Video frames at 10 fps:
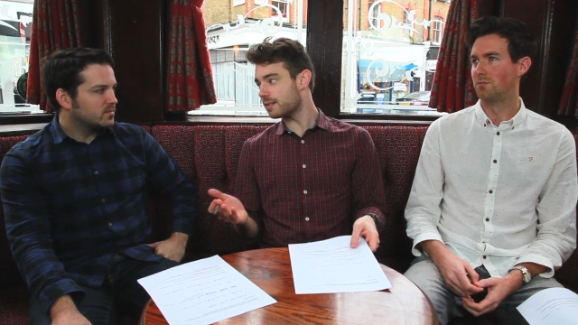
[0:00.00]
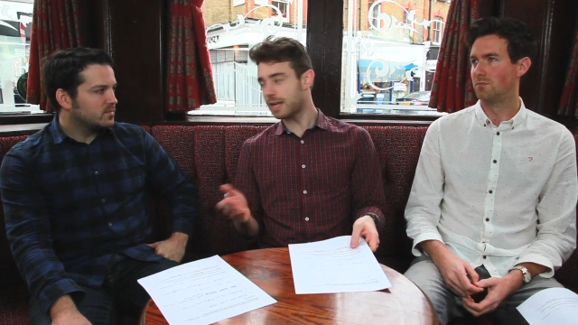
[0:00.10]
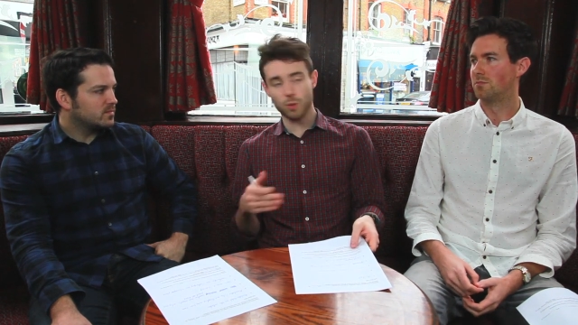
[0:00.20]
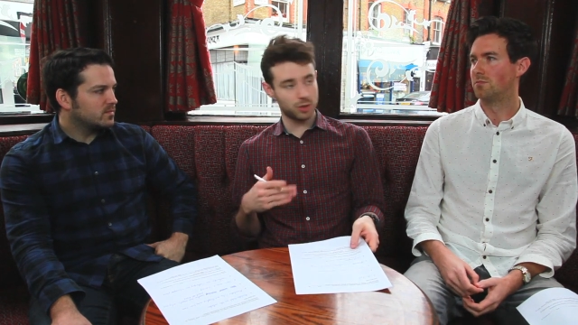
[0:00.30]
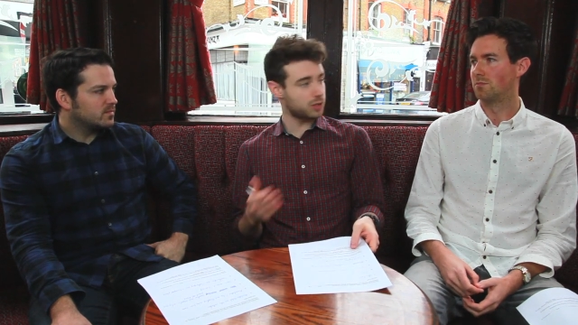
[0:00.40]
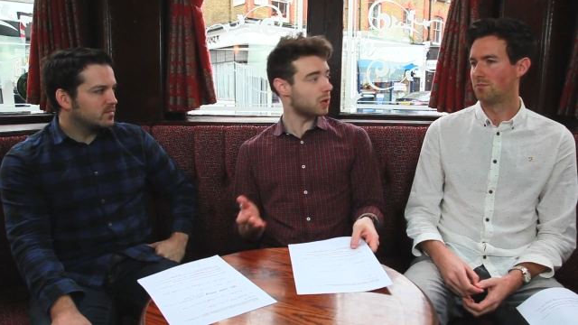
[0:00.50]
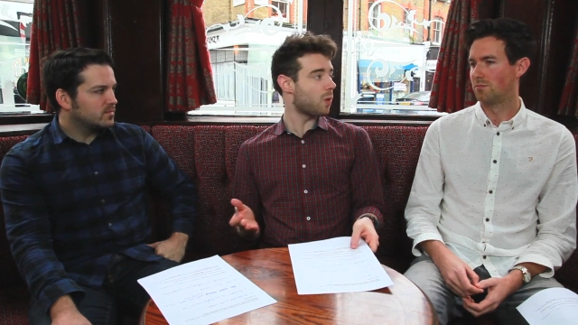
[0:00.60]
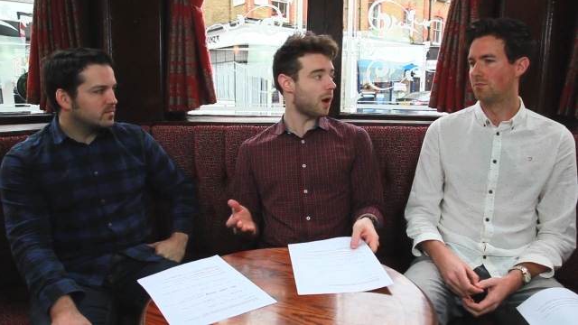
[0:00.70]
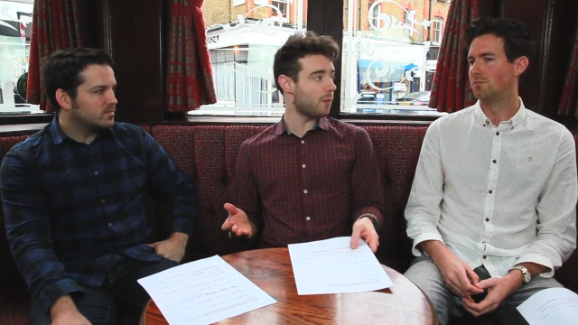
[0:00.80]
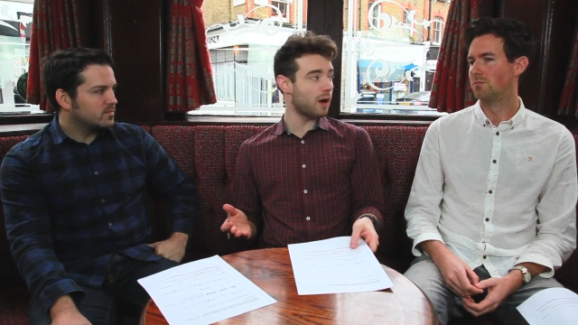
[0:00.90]
Speaker 1: They want to do
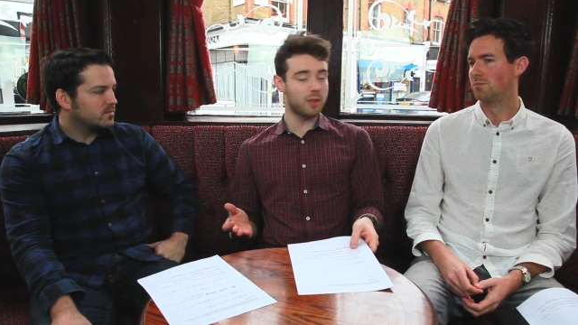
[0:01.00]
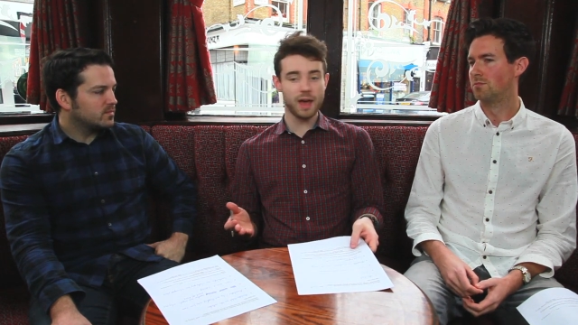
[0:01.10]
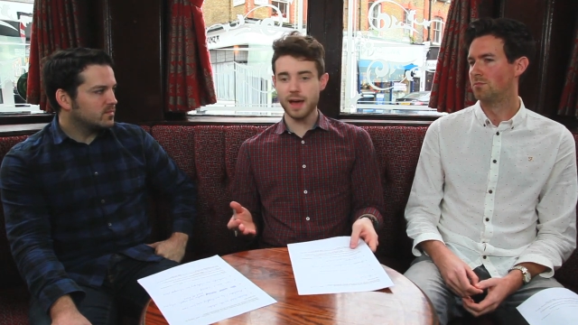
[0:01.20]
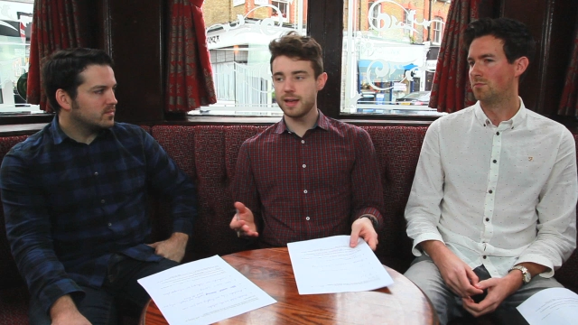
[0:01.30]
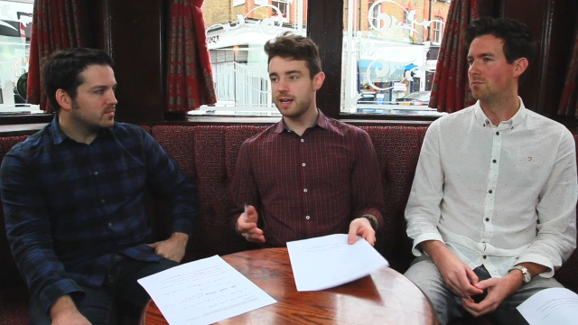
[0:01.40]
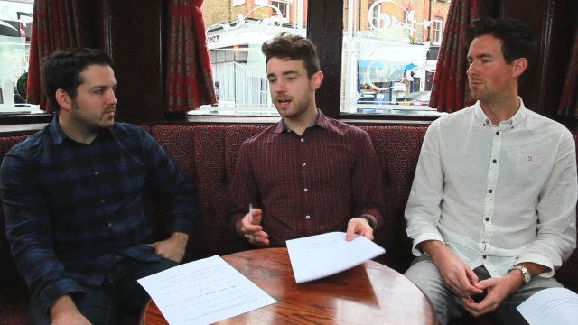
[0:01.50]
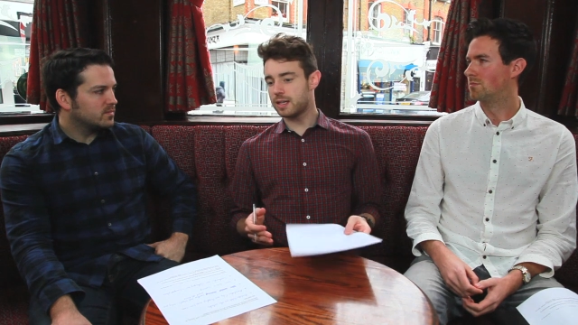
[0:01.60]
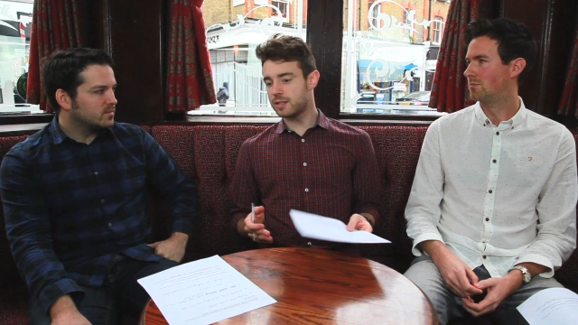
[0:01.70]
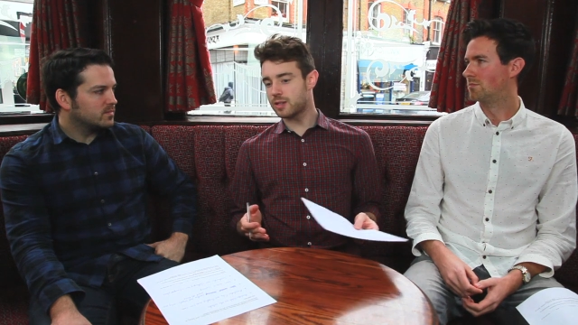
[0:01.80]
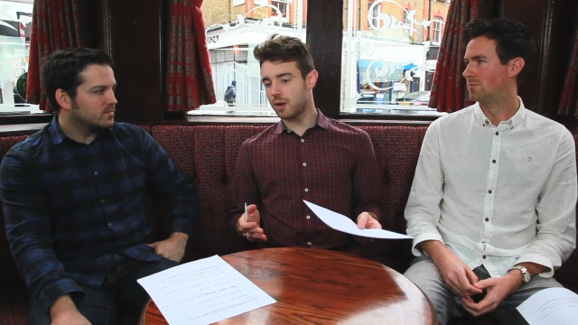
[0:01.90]
quite well there,
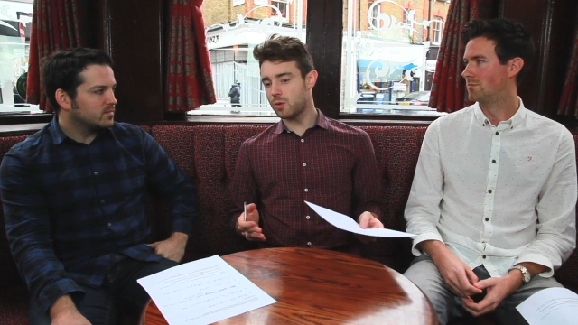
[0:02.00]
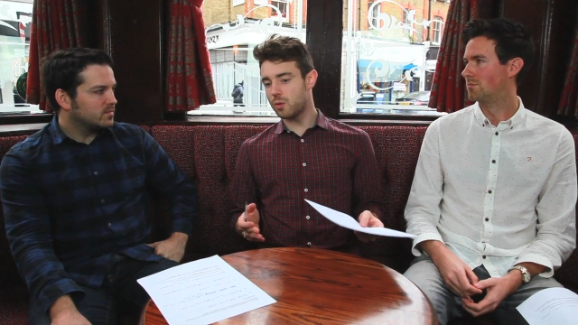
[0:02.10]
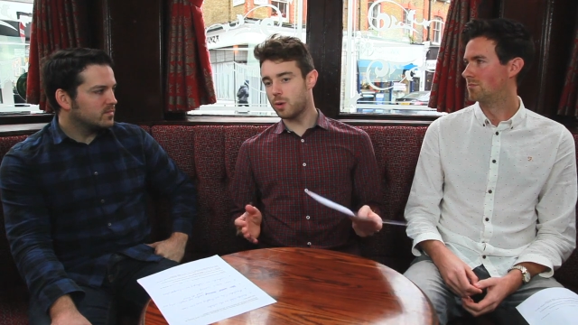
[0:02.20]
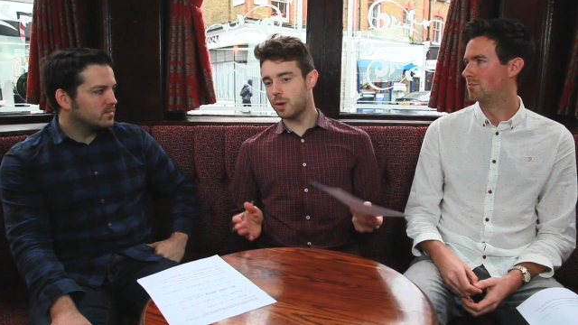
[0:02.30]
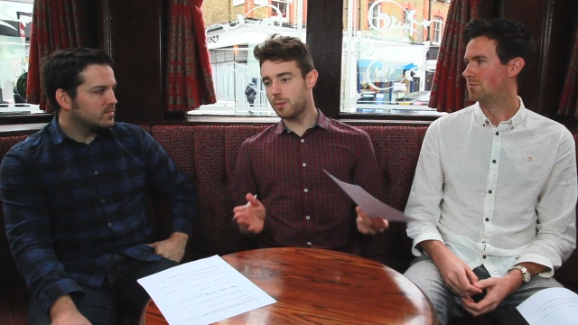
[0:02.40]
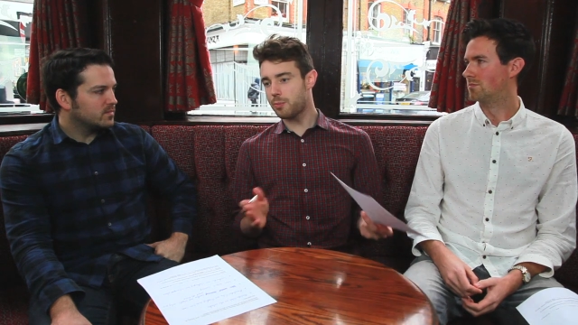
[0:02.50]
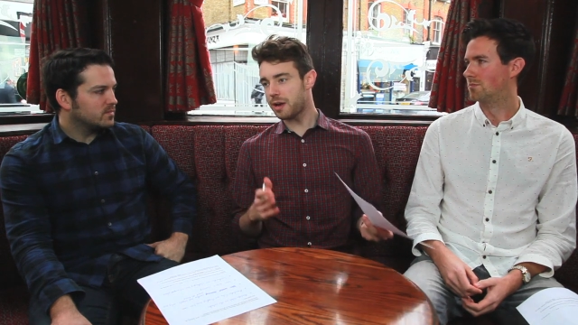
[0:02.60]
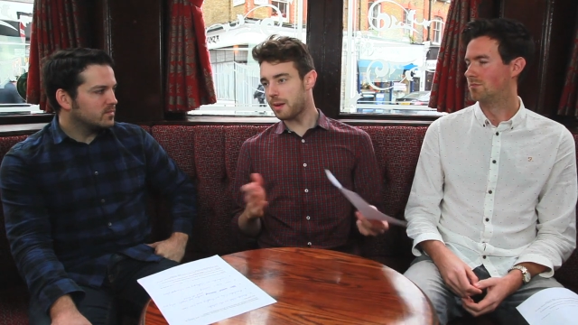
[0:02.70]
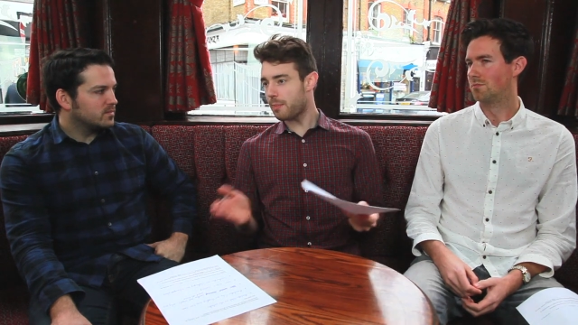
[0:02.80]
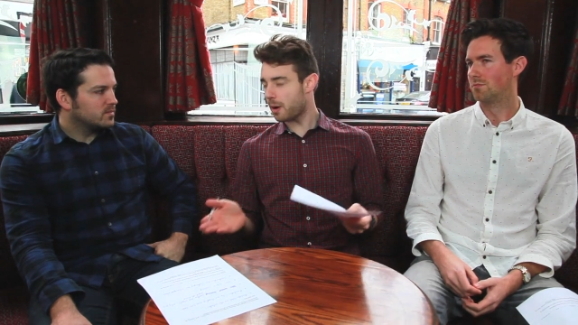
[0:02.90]
and so uh, pre
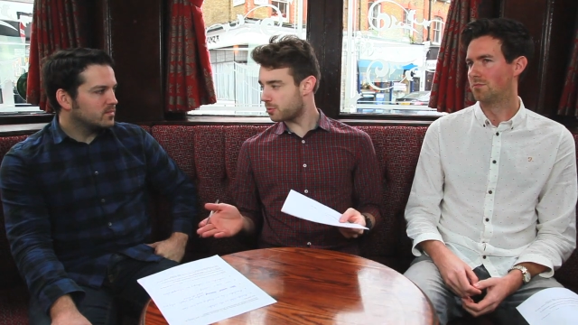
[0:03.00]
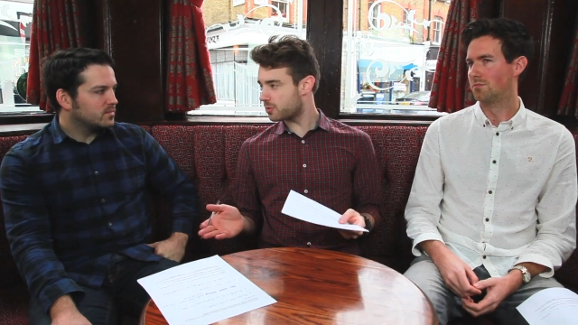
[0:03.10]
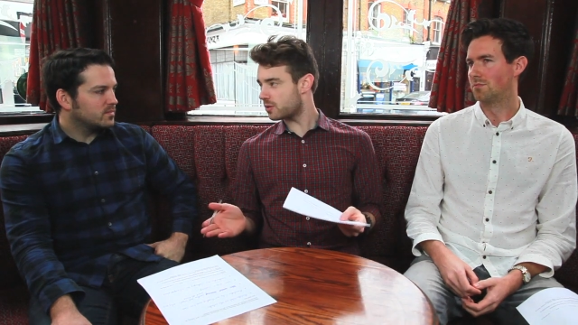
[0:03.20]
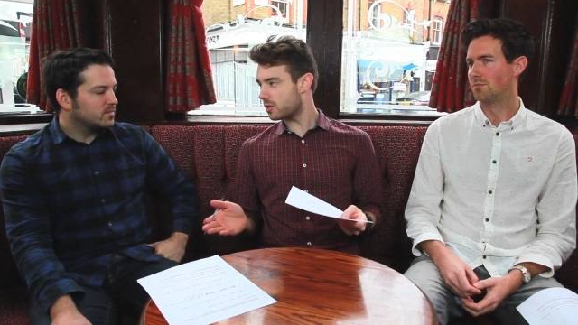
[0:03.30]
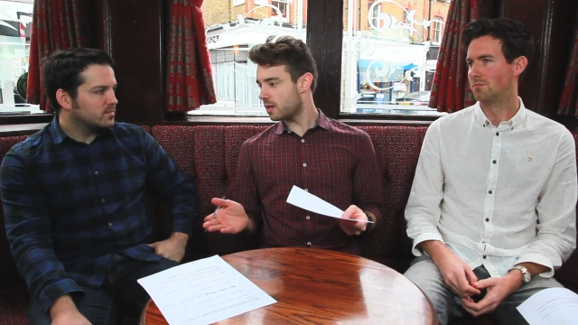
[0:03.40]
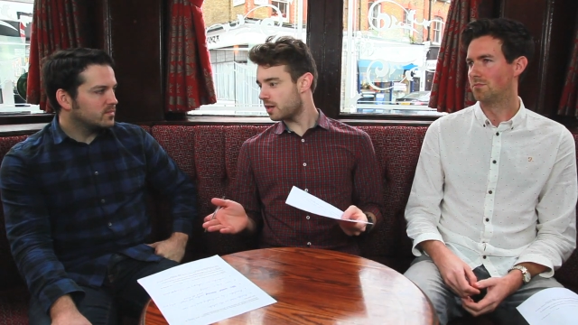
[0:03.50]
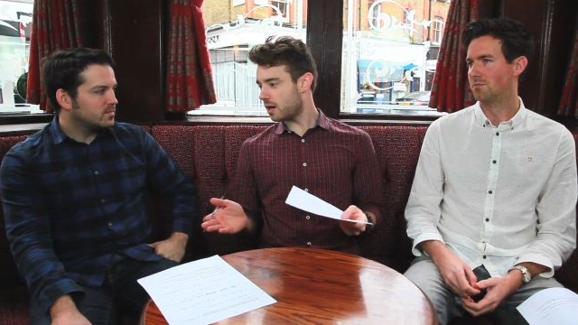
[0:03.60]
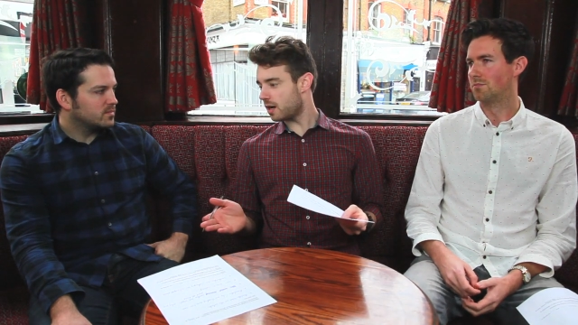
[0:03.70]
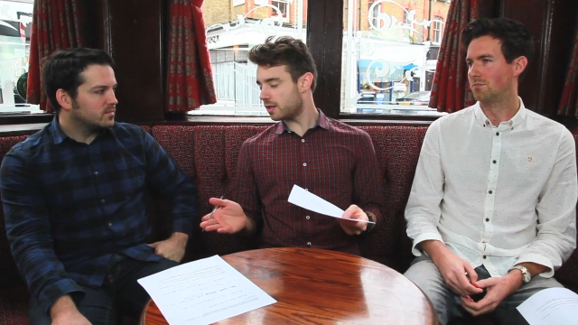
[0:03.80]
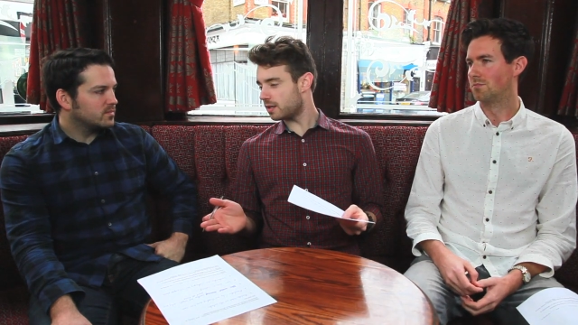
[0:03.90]
and post uh,